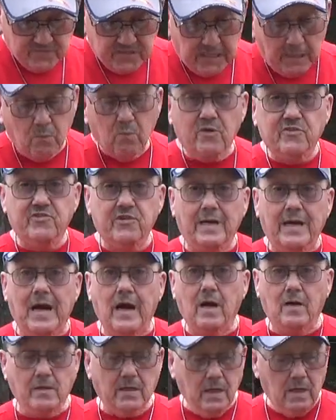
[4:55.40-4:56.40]
And we'll see
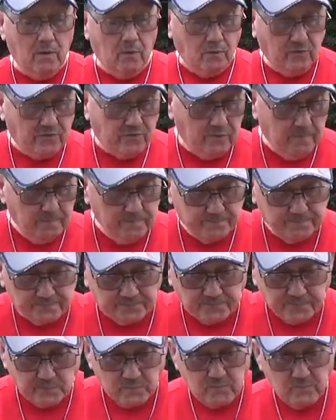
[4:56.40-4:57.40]
how it goes.
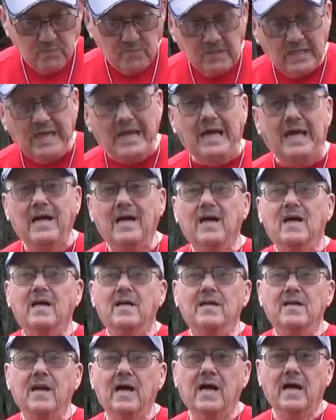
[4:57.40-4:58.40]

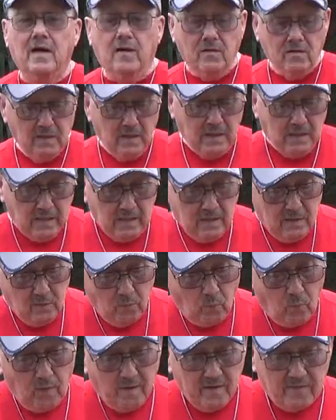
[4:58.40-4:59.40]
Now,
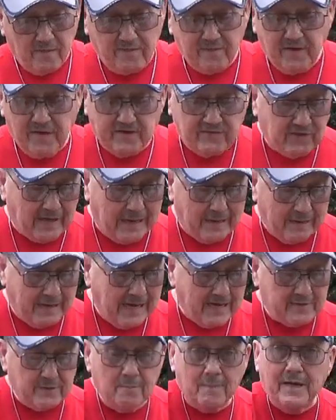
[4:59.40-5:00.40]
one of the things I'd
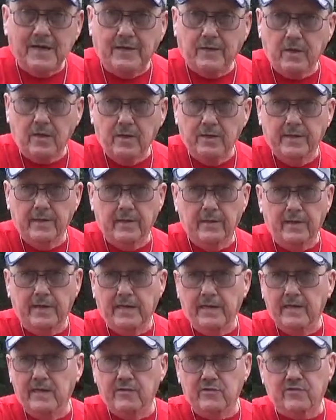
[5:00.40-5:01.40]
like to make clear
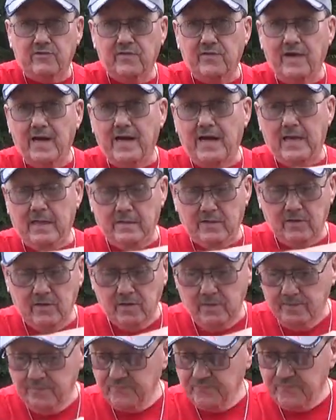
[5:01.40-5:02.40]
is that
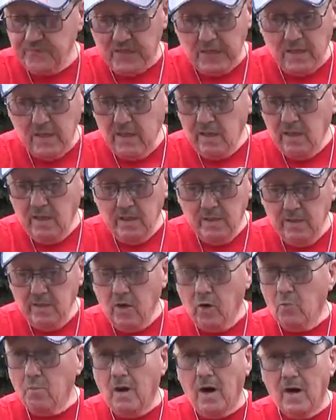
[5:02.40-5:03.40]

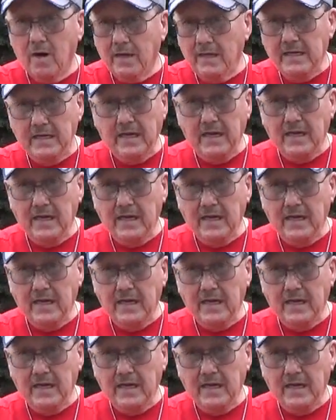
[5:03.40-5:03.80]
nobody